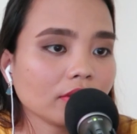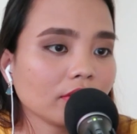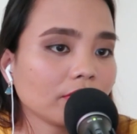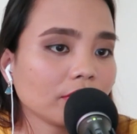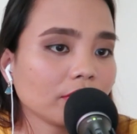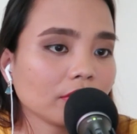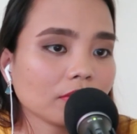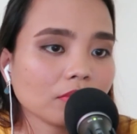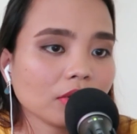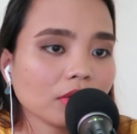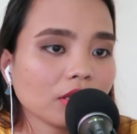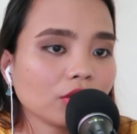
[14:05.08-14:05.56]

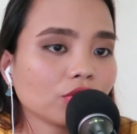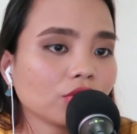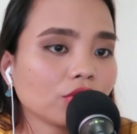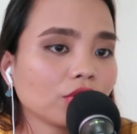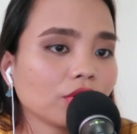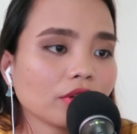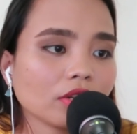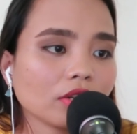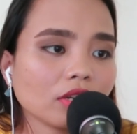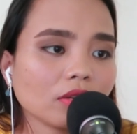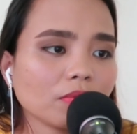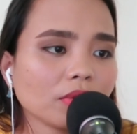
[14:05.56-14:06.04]
if it
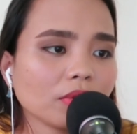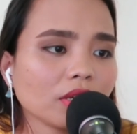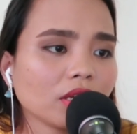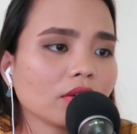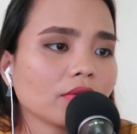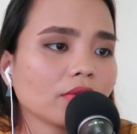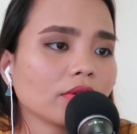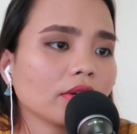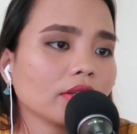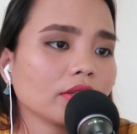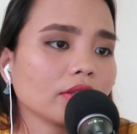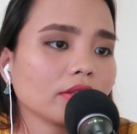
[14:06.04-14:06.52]
means you're going to
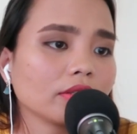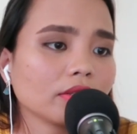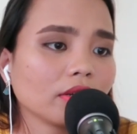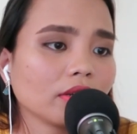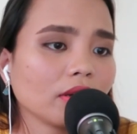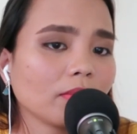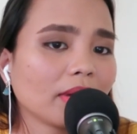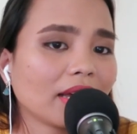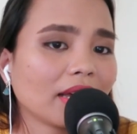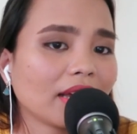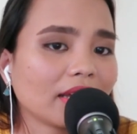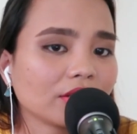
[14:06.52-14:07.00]
be hearing the
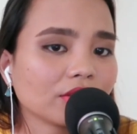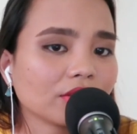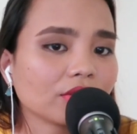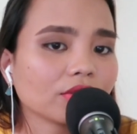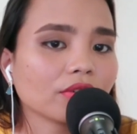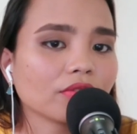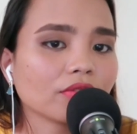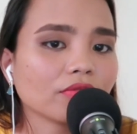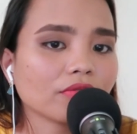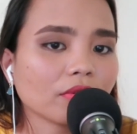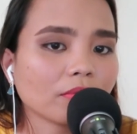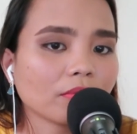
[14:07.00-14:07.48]
same
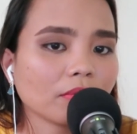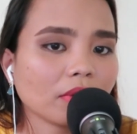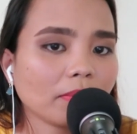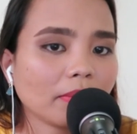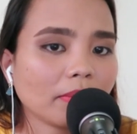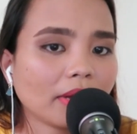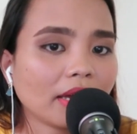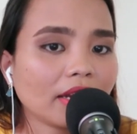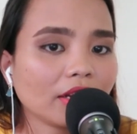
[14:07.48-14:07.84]
answer from my